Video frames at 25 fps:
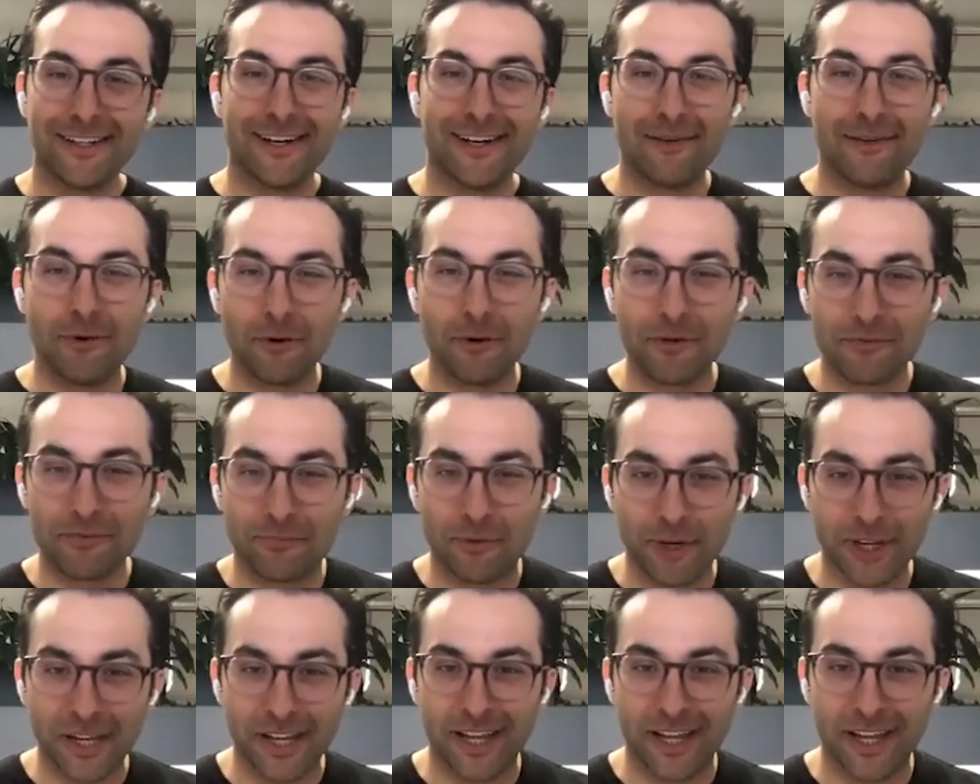I'm always
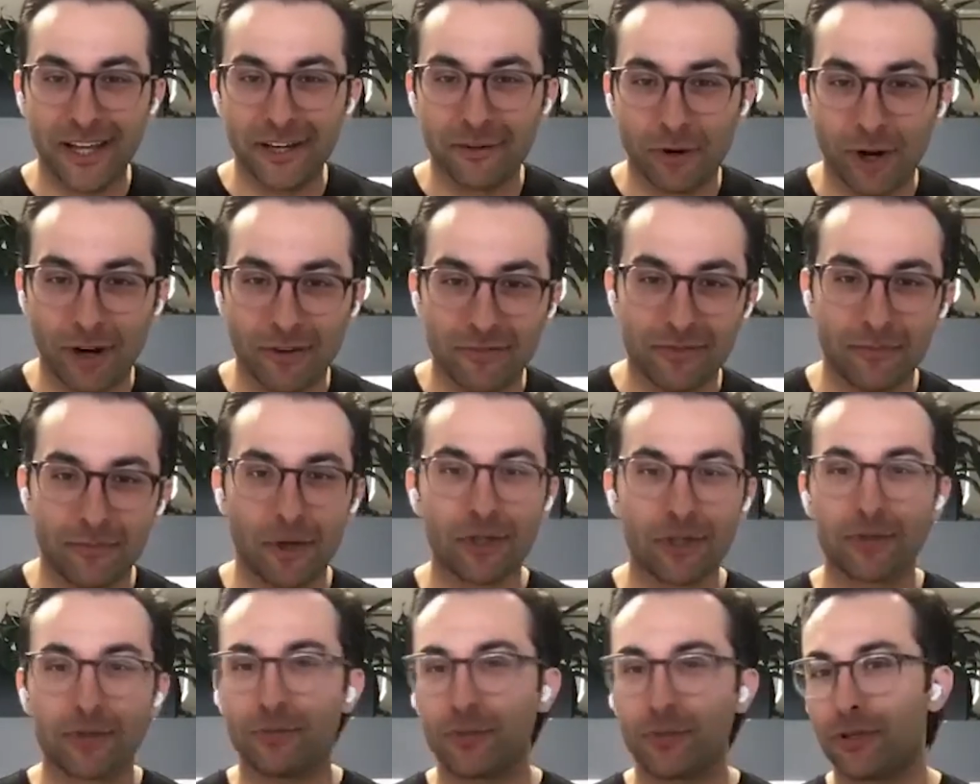pretty keen, right? From
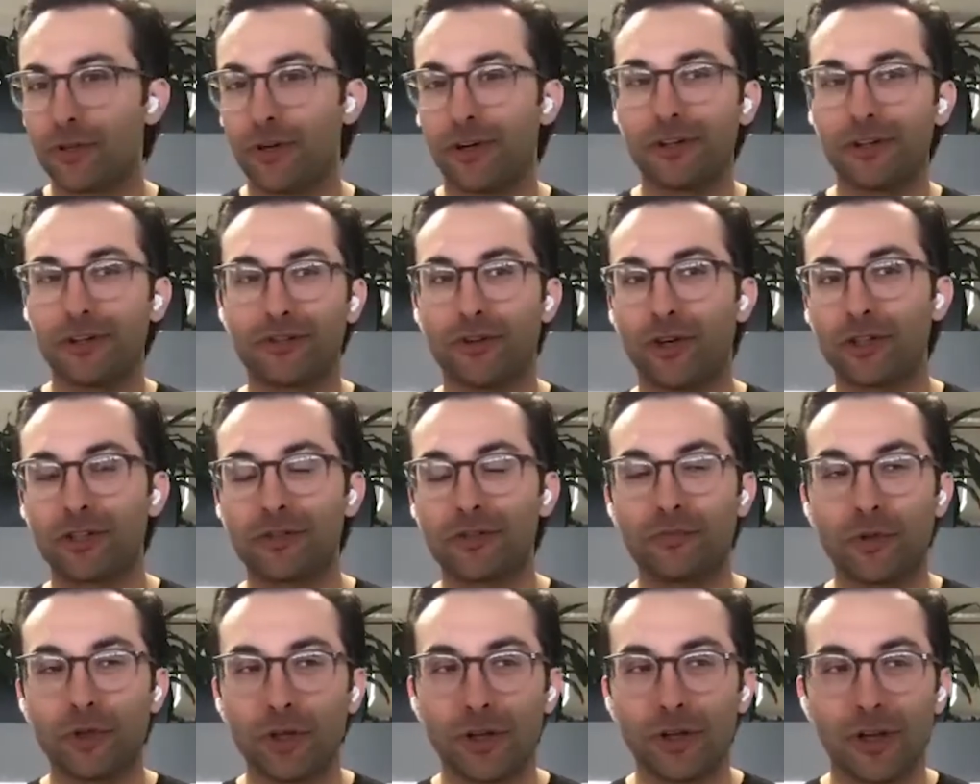entrepreneur to
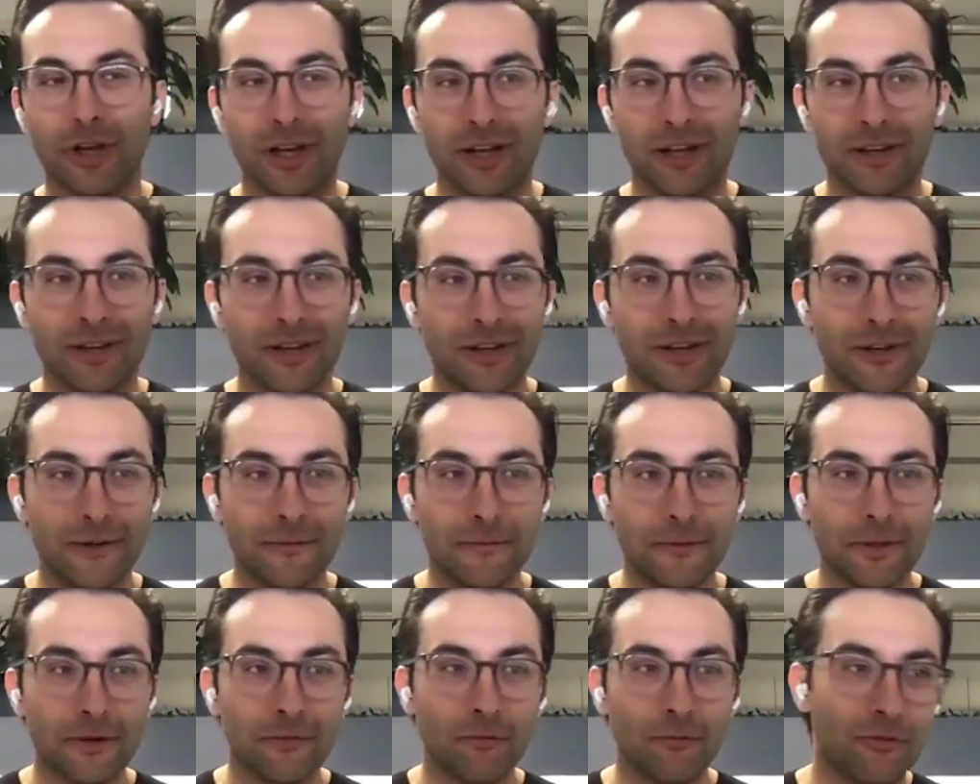entrepreneur. Like,
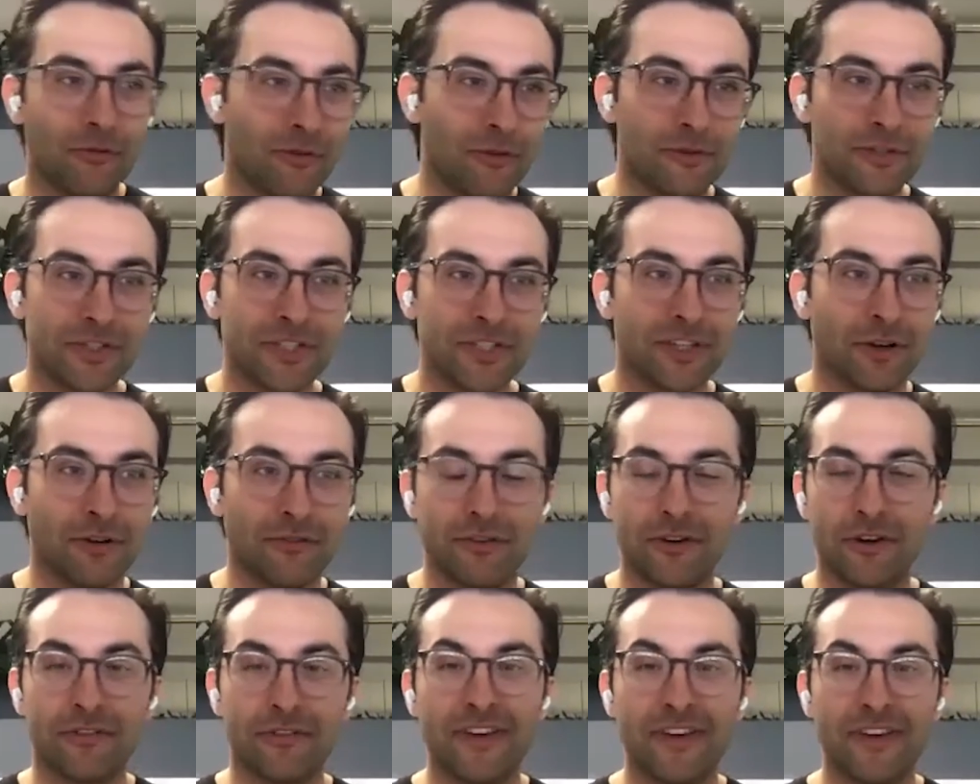we've obviously
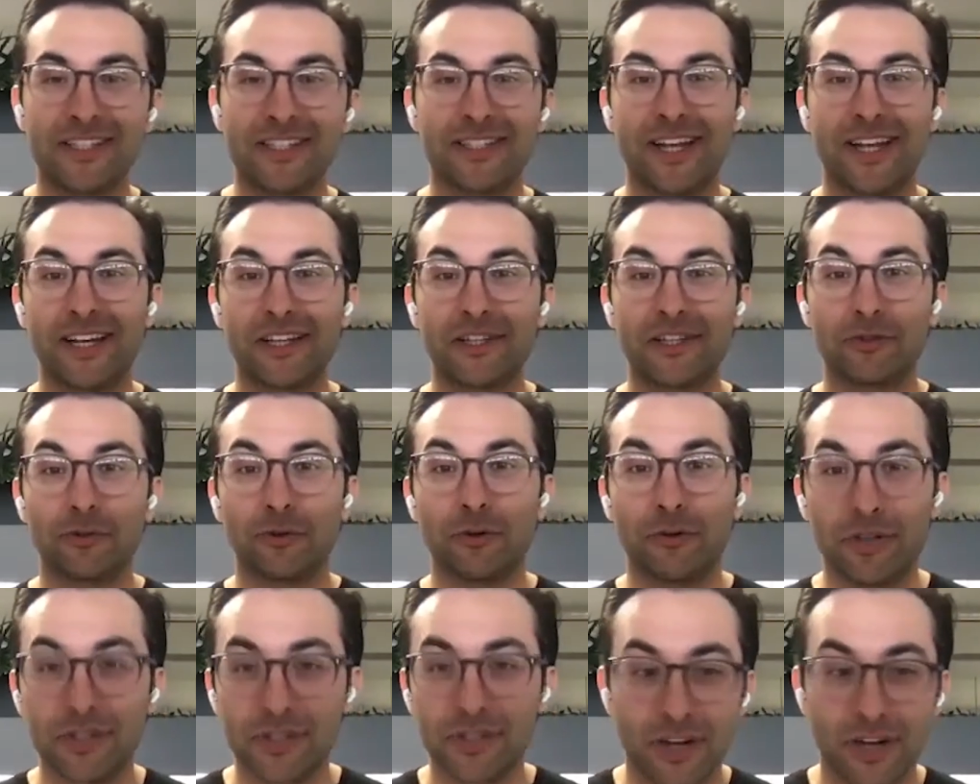got very fascinating
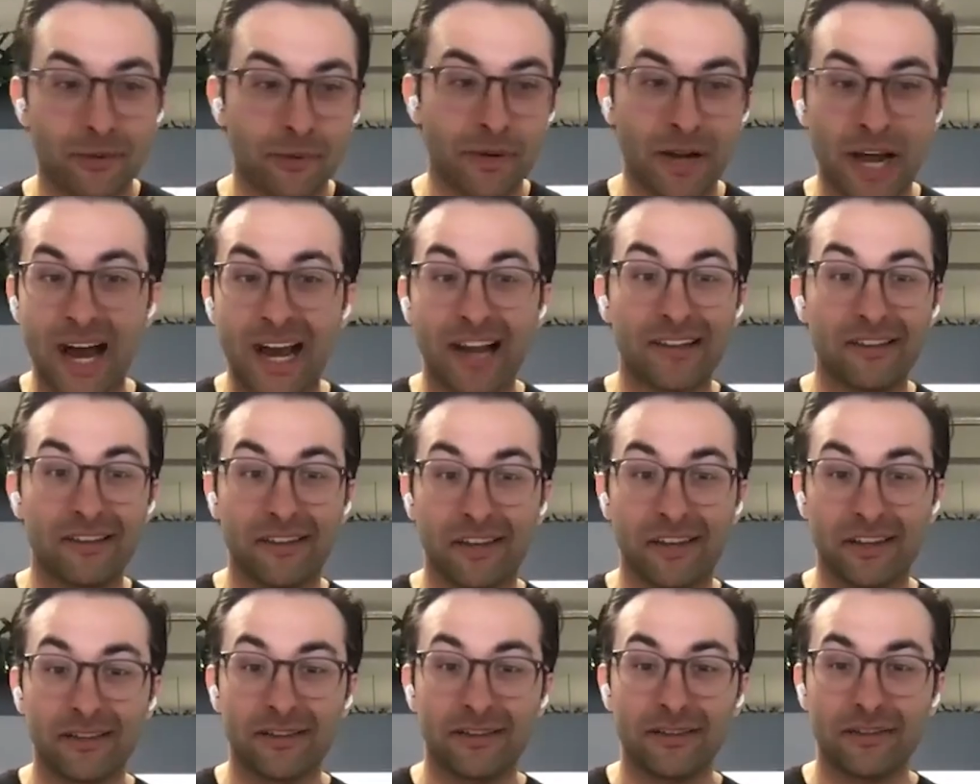stories. I'm an
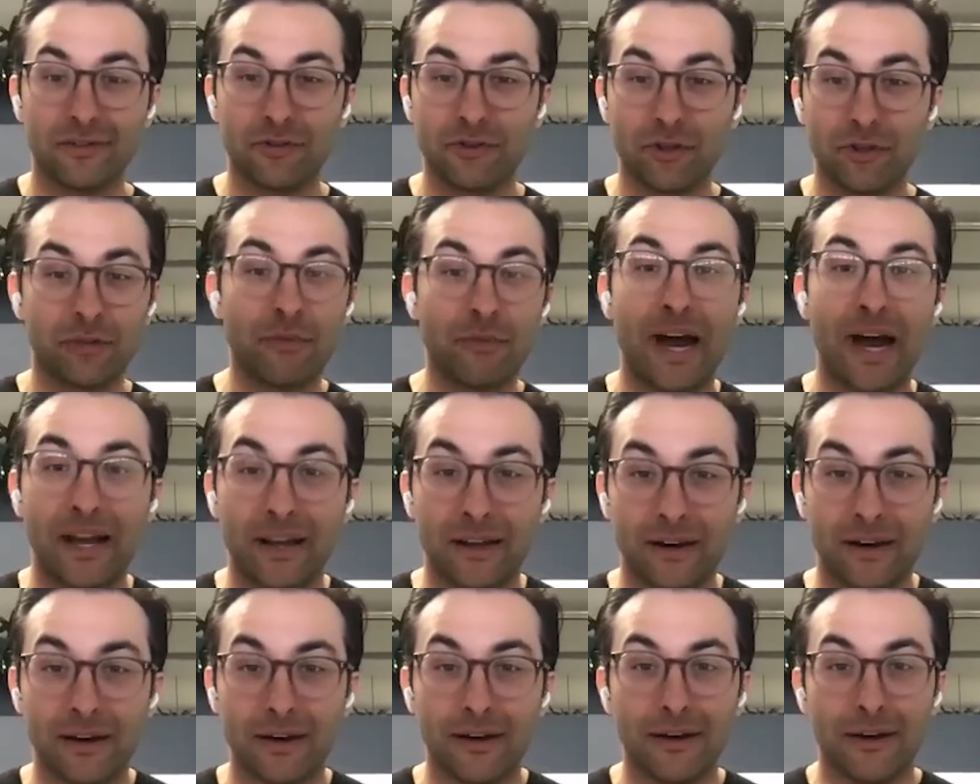architect turned
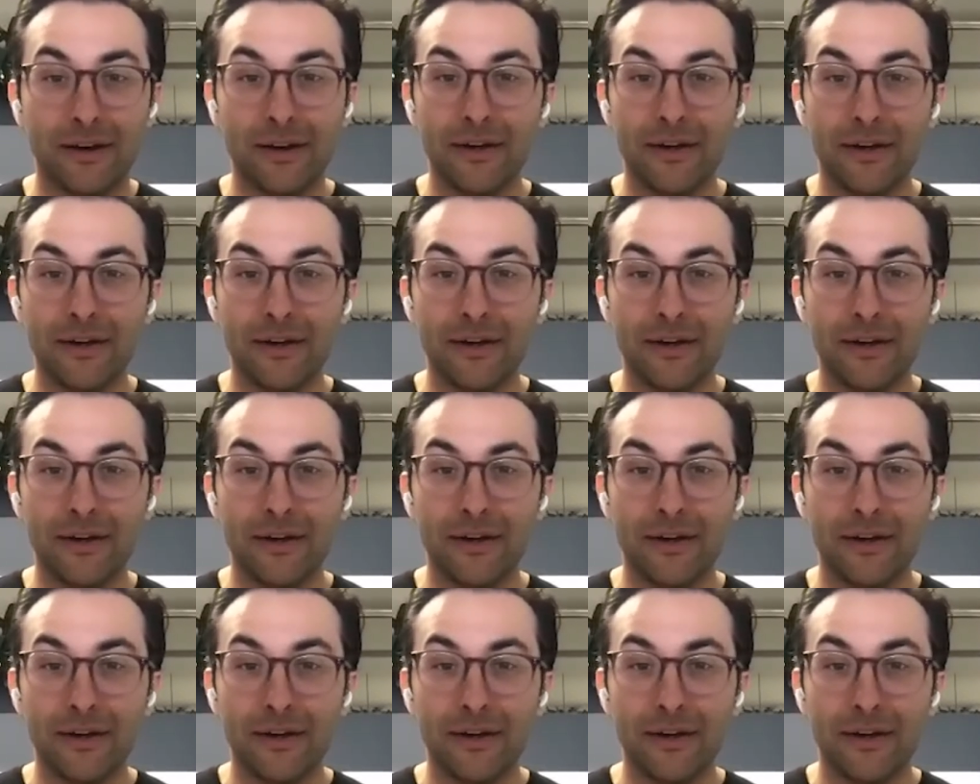marketer.